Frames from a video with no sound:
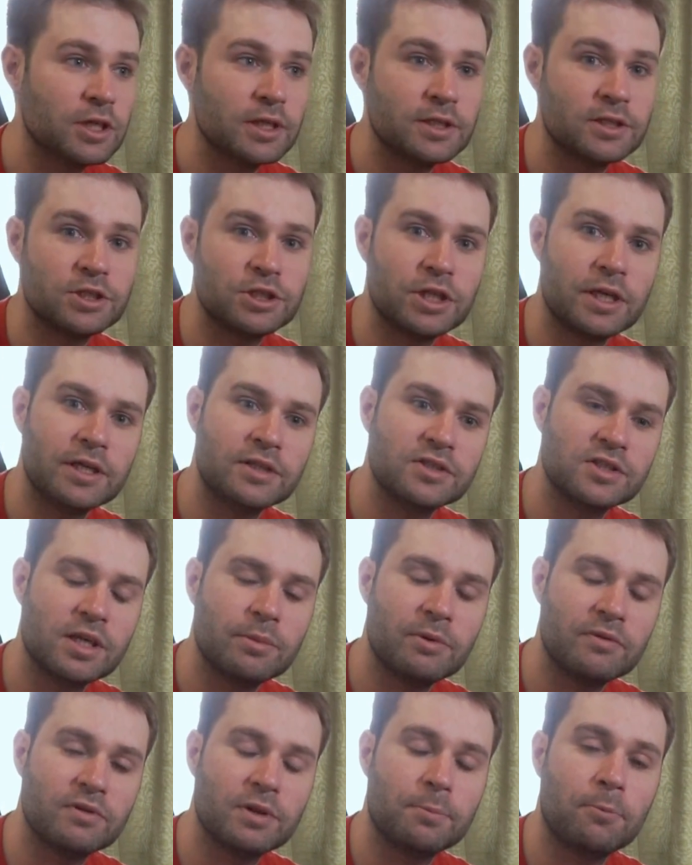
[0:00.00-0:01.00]
touch in
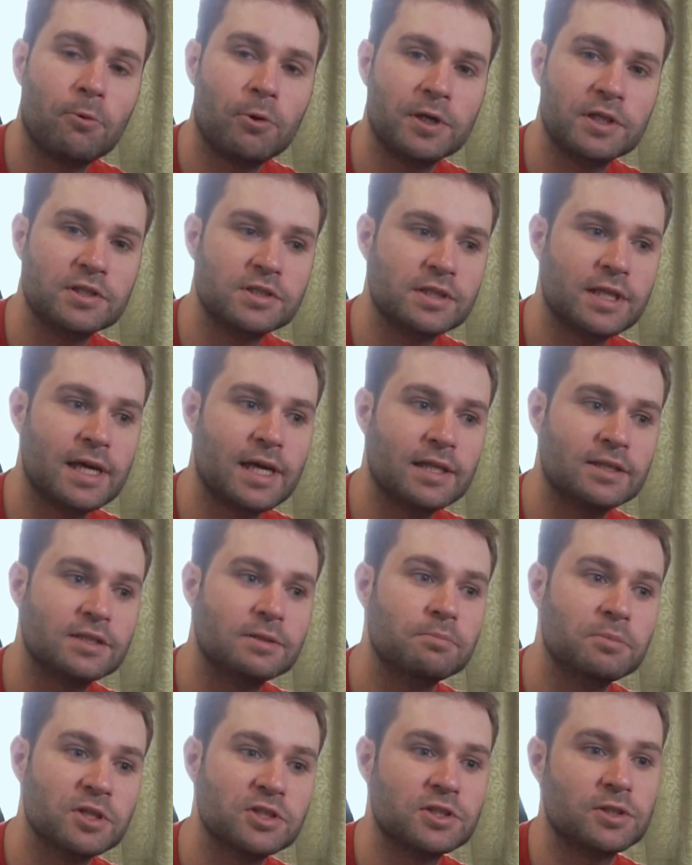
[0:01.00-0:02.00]
some of the points
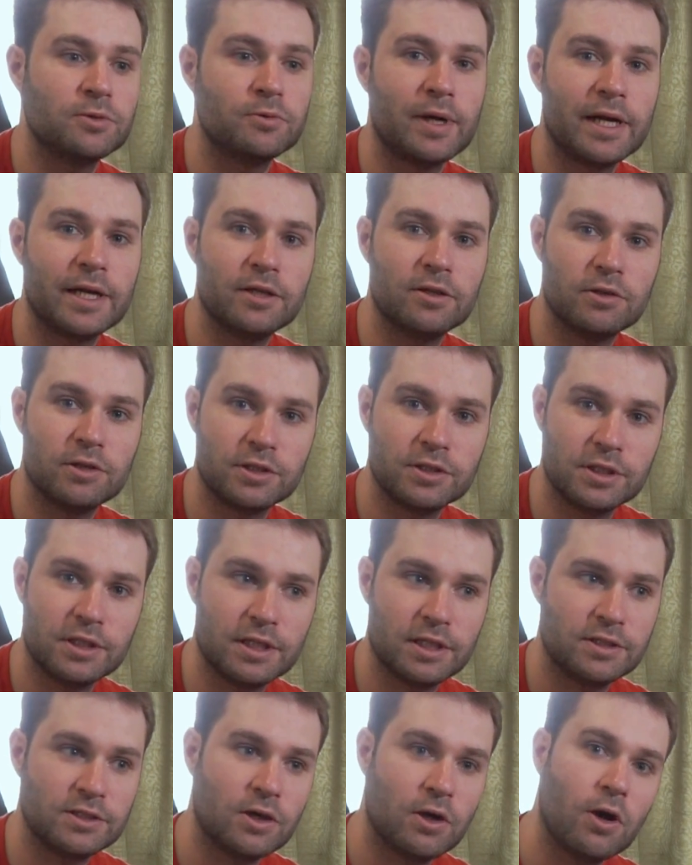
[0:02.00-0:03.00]
that Mr. Regular
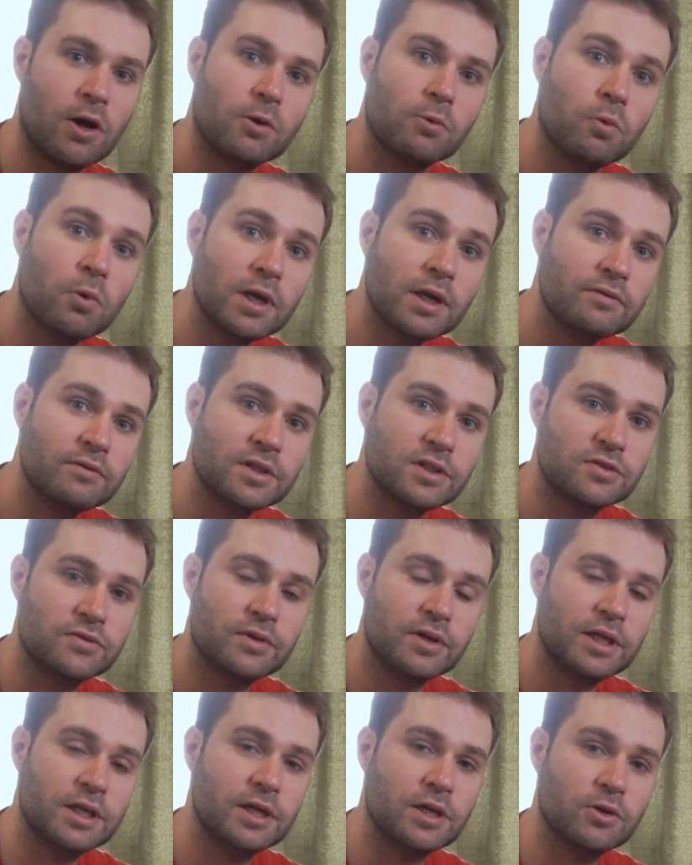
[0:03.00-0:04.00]
did on one of
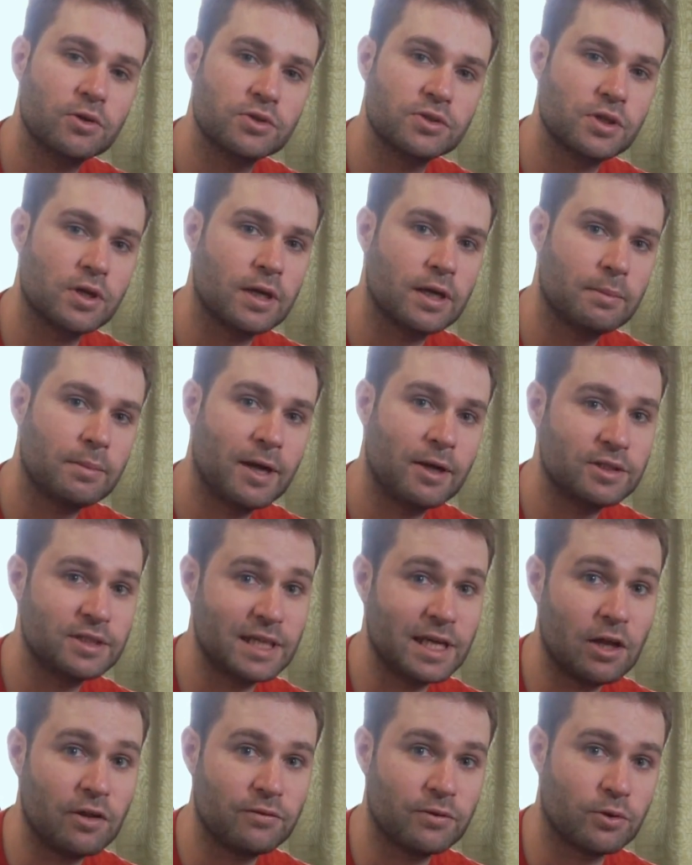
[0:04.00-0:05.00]
his videos about
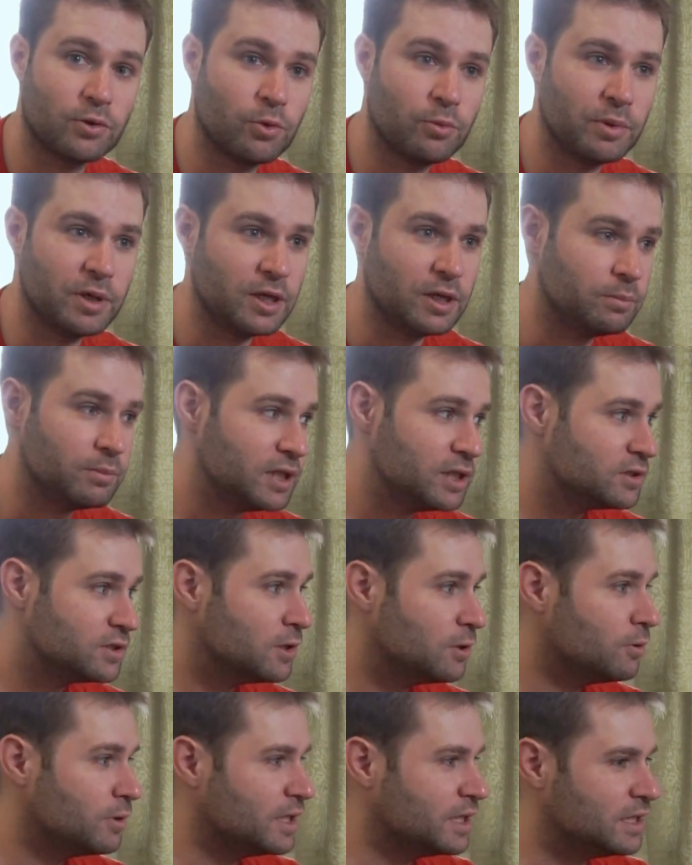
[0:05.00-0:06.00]
the Alfa Romeo
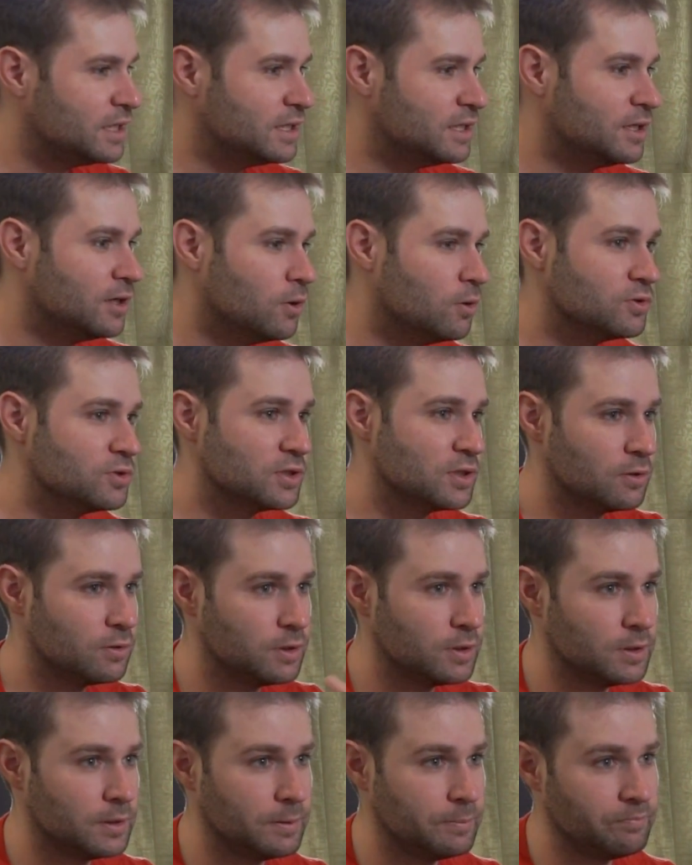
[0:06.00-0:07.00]
Mito. He goes
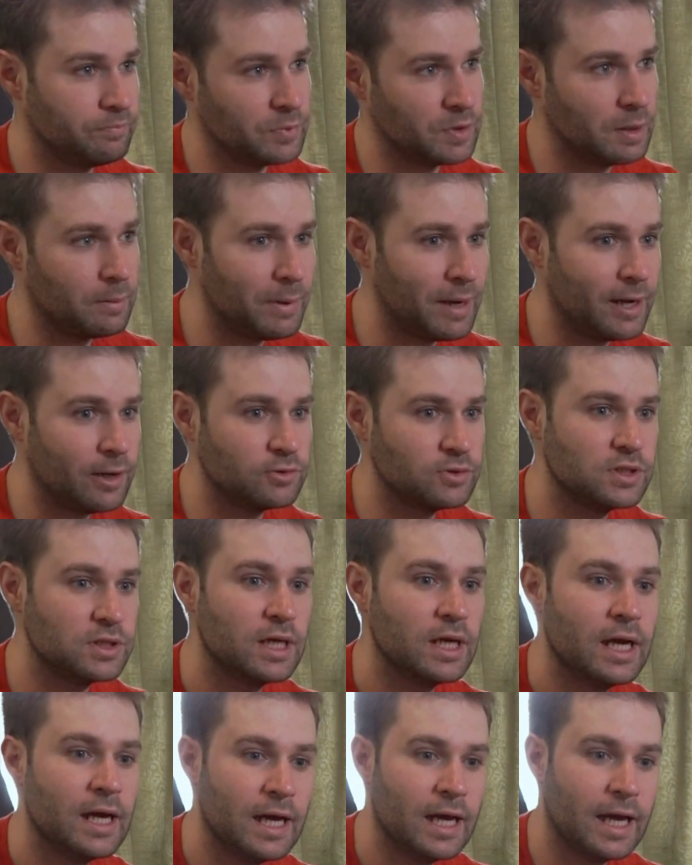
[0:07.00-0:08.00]

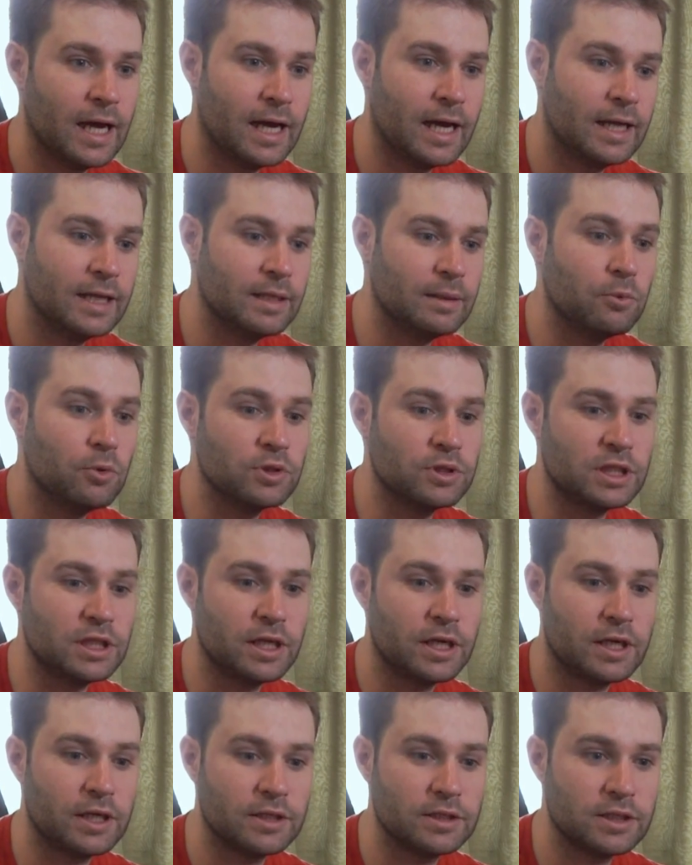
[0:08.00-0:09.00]
about the
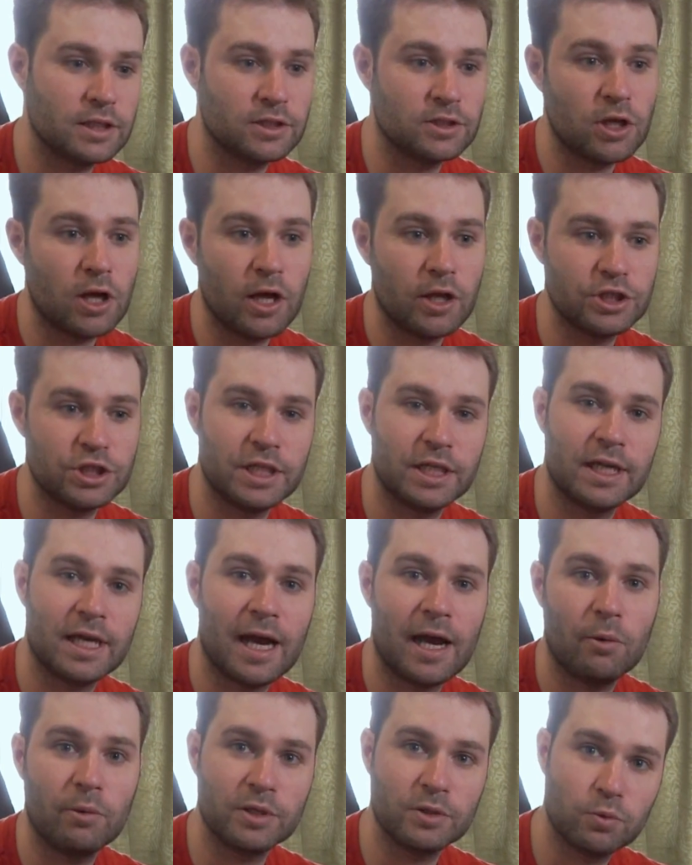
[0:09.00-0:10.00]
multi-air technology
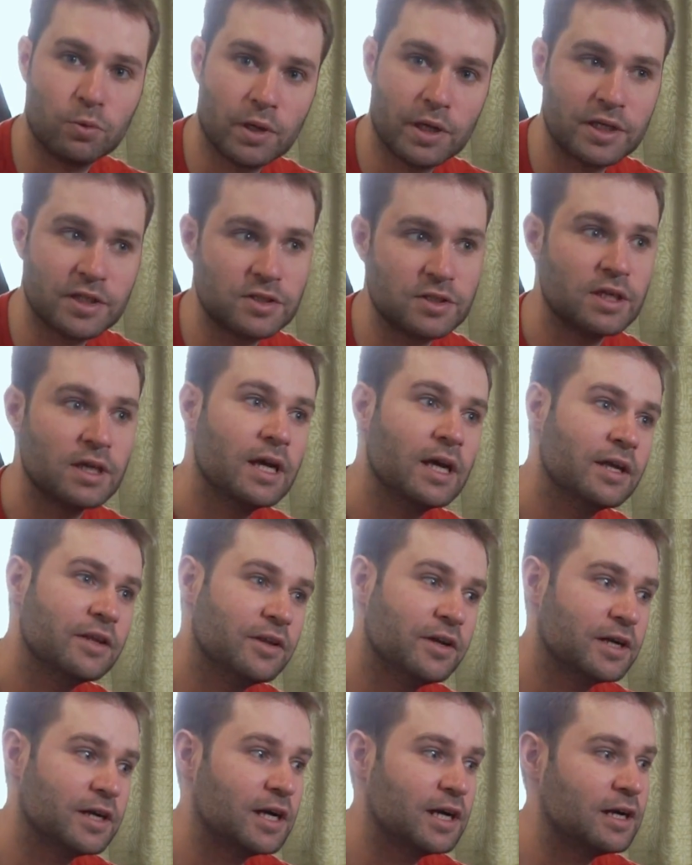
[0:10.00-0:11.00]
and how it works.
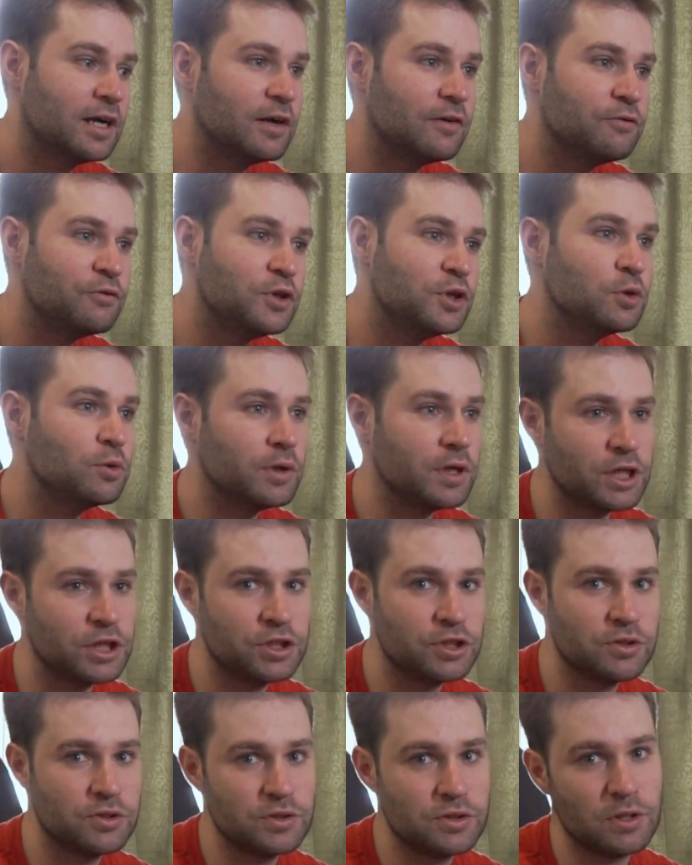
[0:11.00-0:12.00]
There are a few
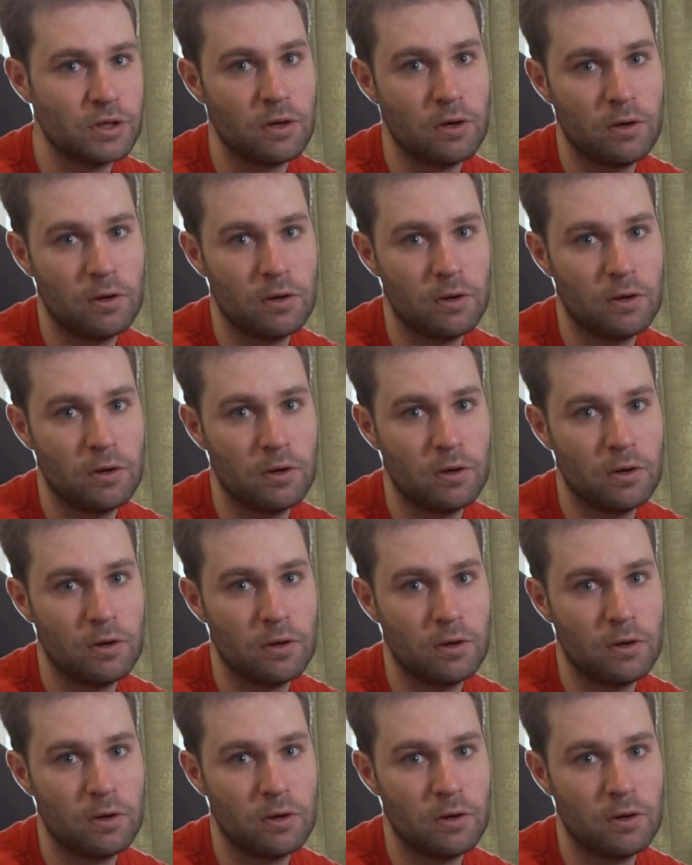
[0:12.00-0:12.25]
issues